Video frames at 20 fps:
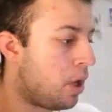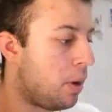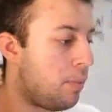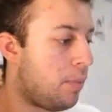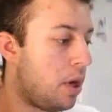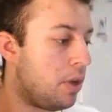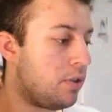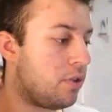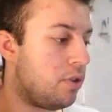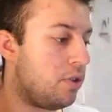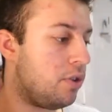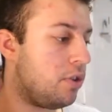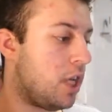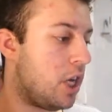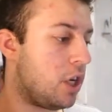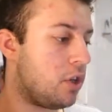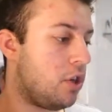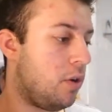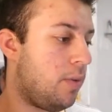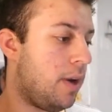A person's
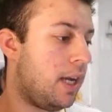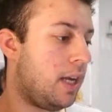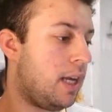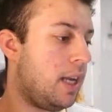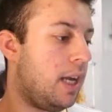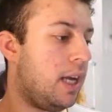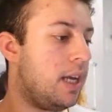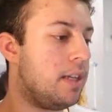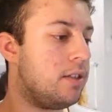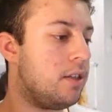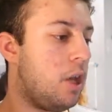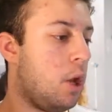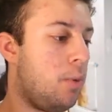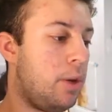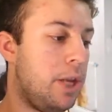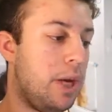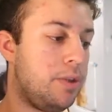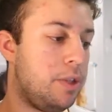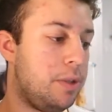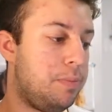sexual awakening is
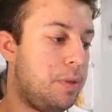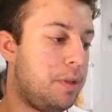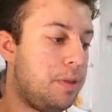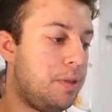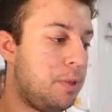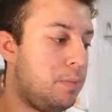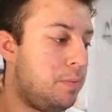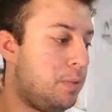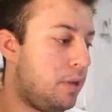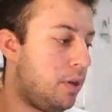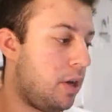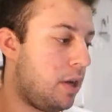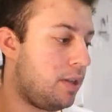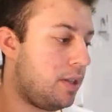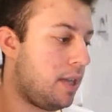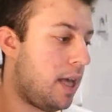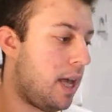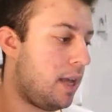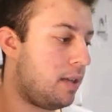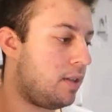nobody else's business besides
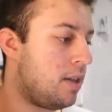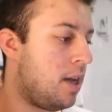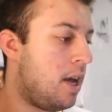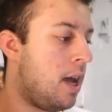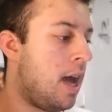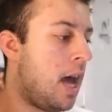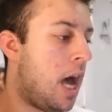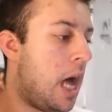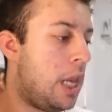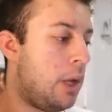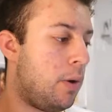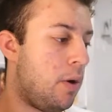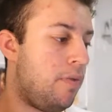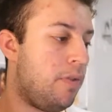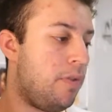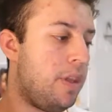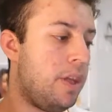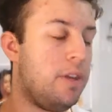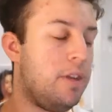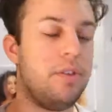theirs, and
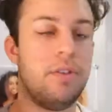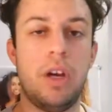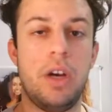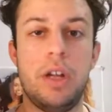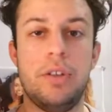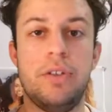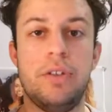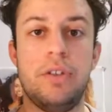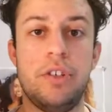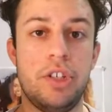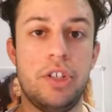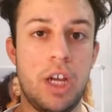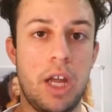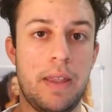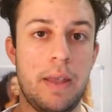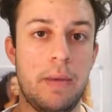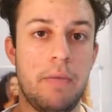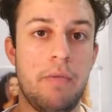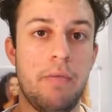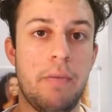whoever they decide to share
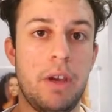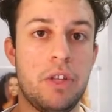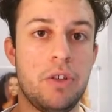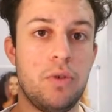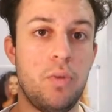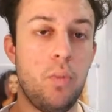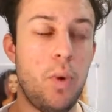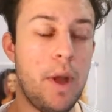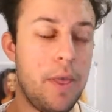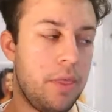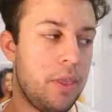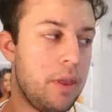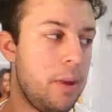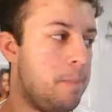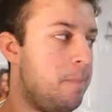the information with.